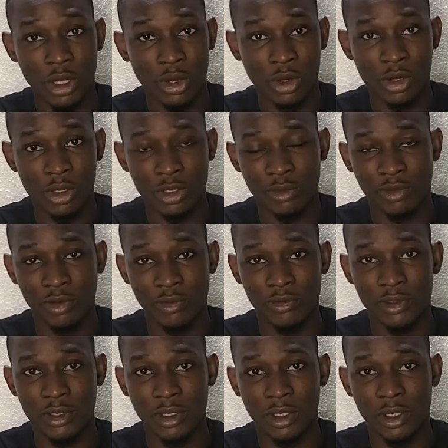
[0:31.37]
August
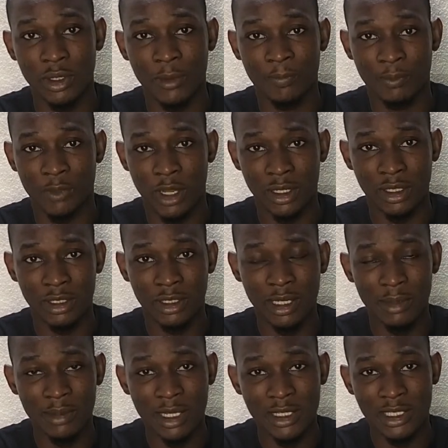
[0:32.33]
5th, at the
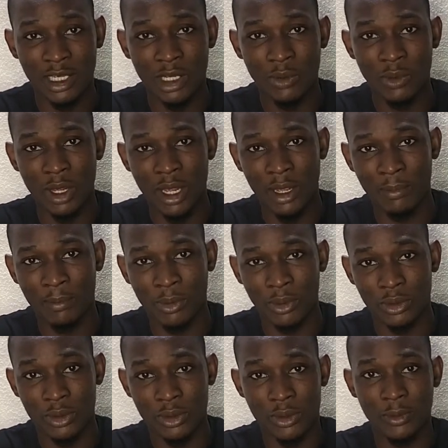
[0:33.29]
Nnamdi Azikiwe Airport.
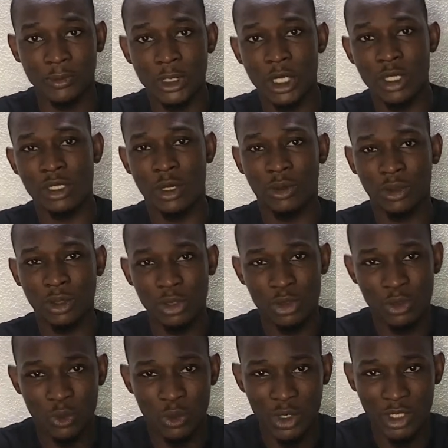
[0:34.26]
So I want us
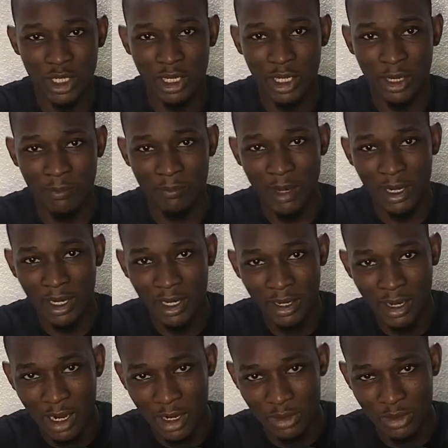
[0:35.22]
to watch the clip making
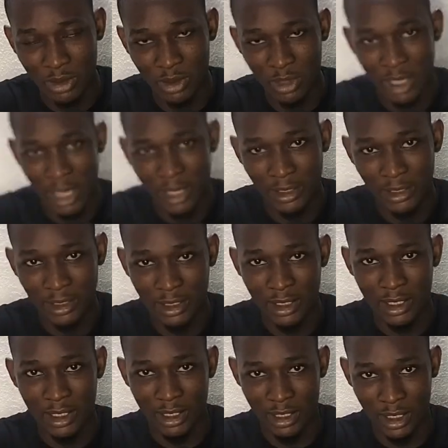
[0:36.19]
rounds online.
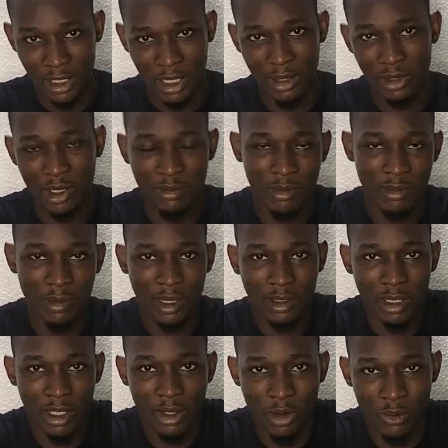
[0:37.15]
Then I'll give you my
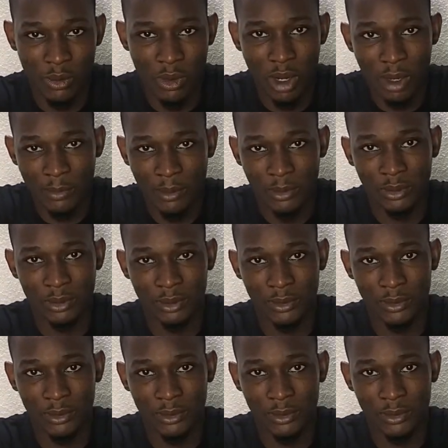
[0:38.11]
take on what happened.